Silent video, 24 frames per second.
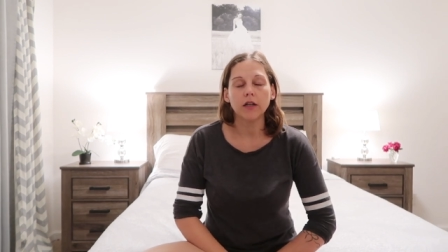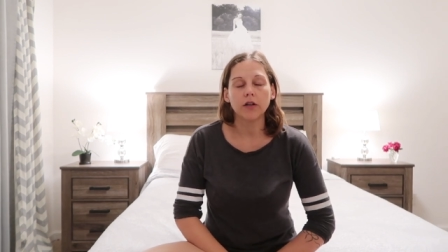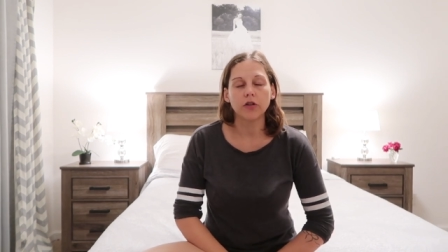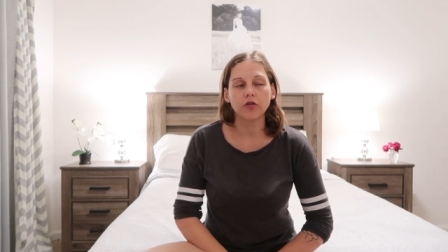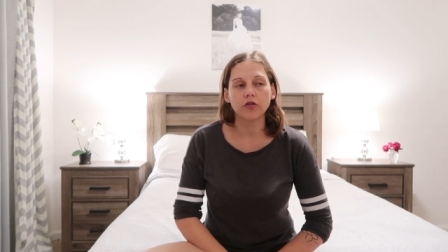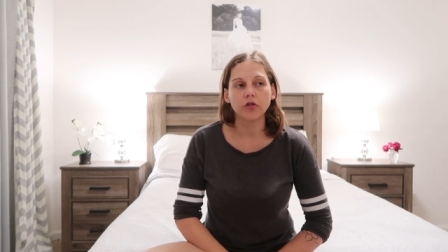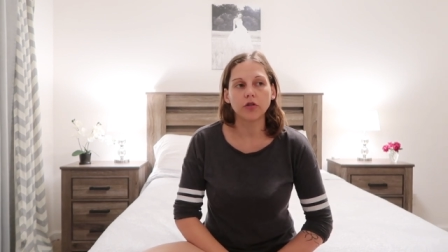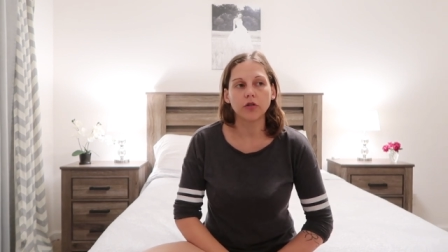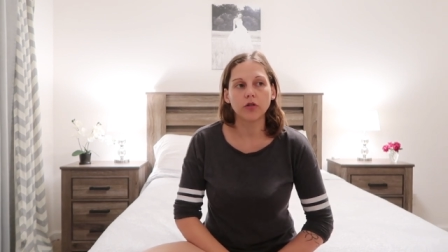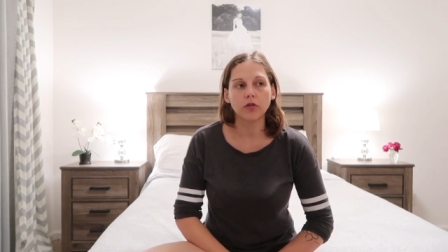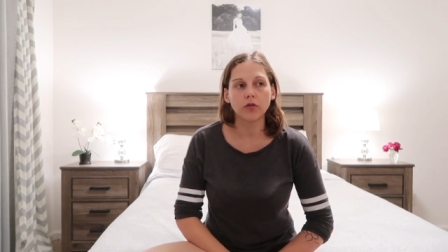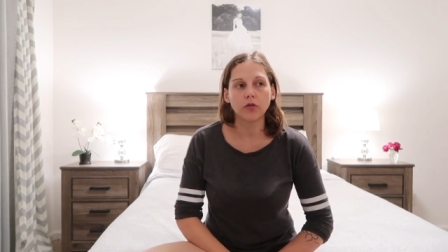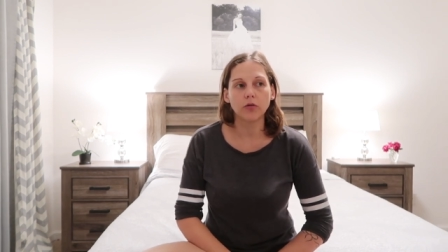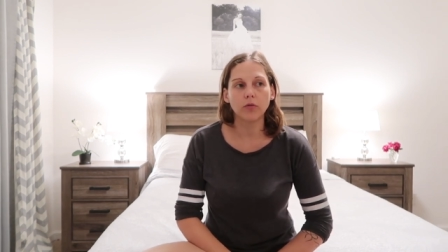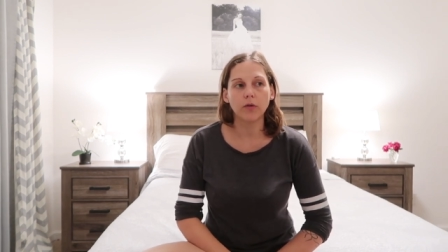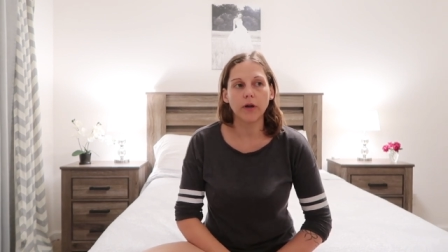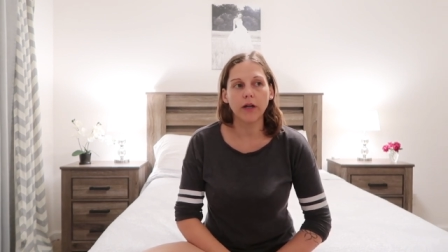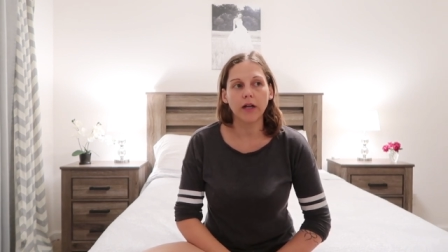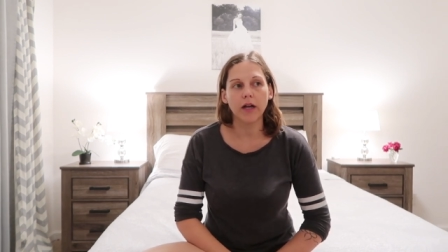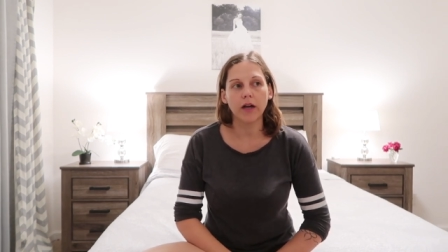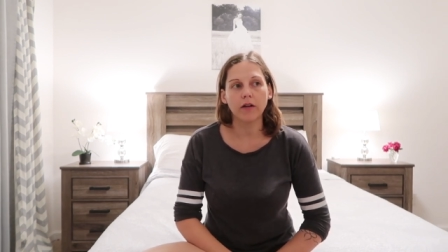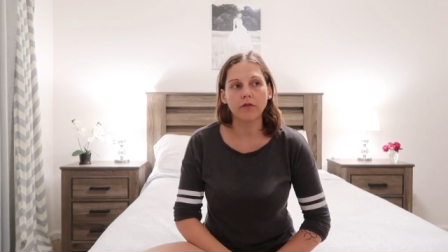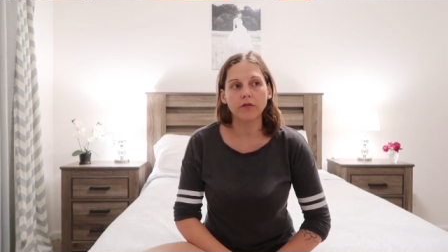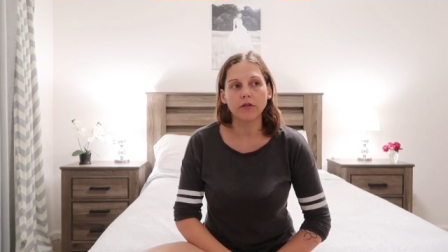should go
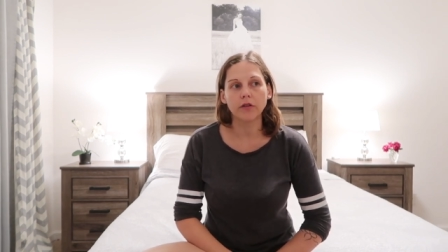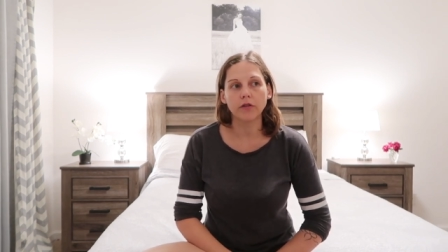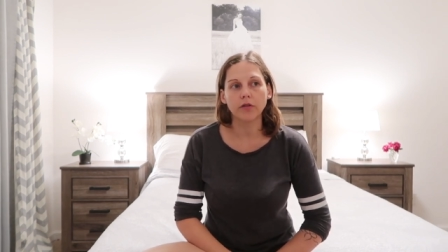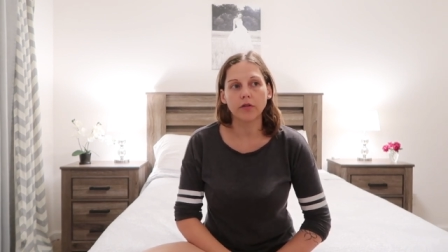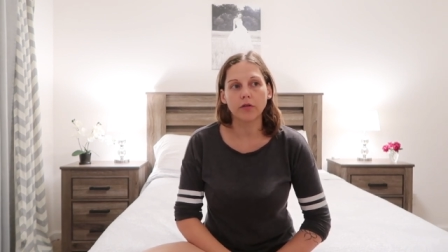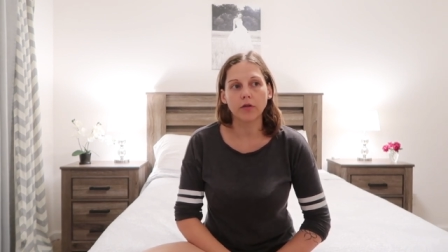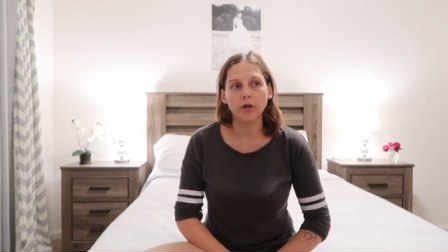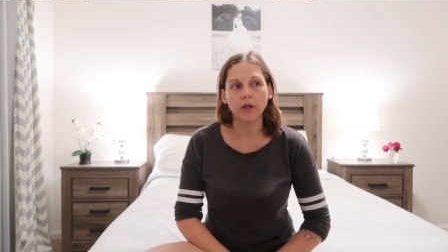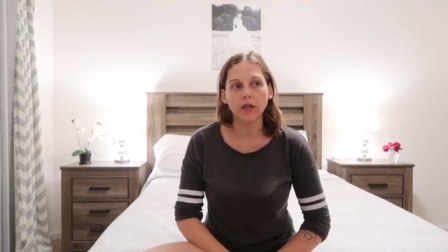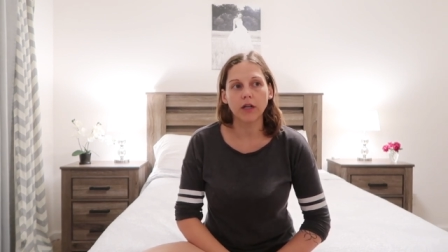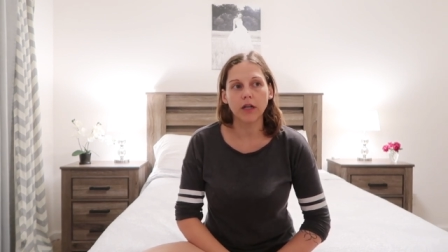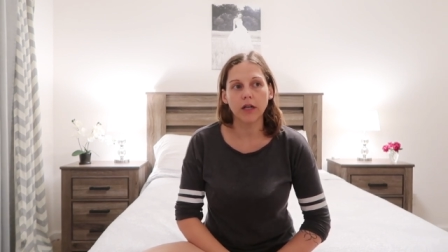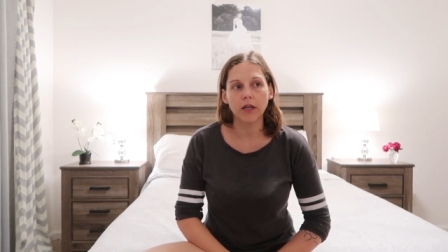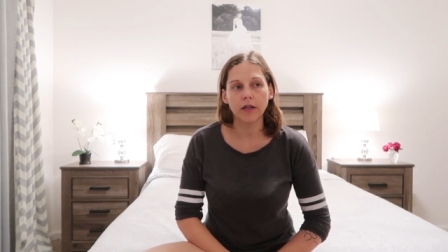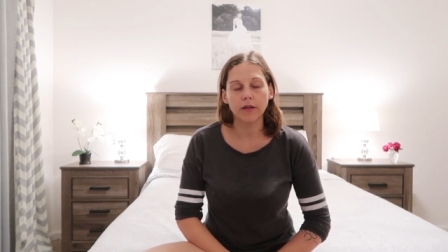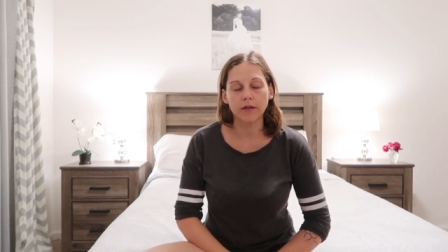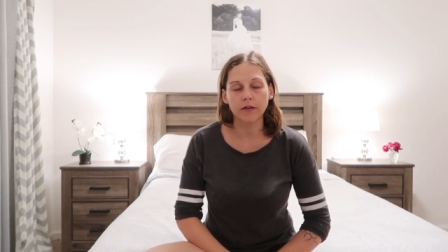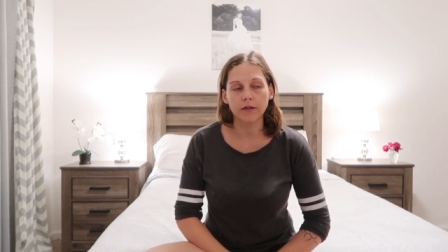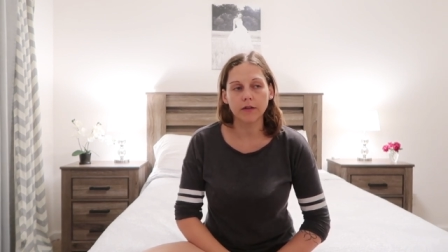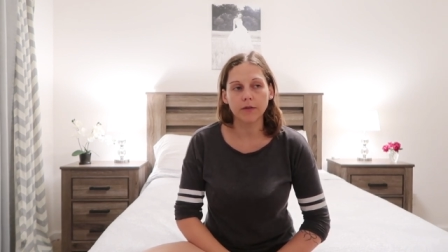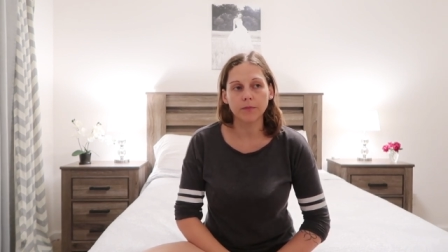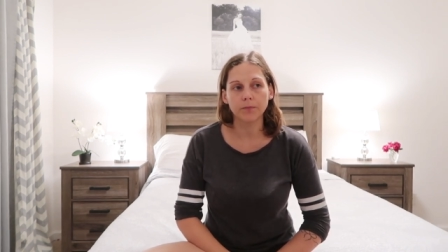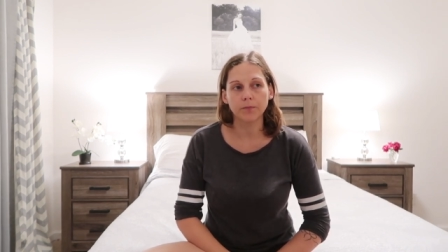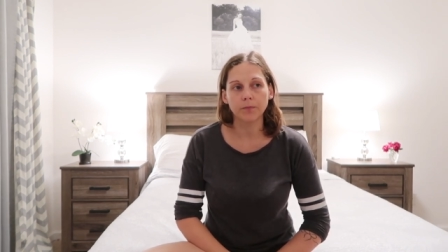away after three
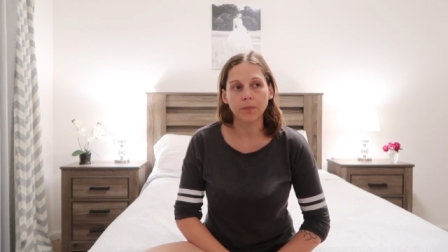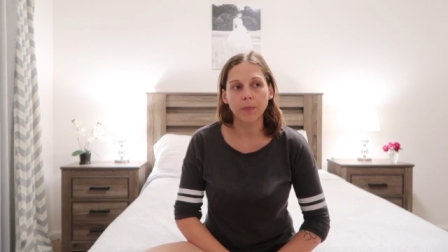days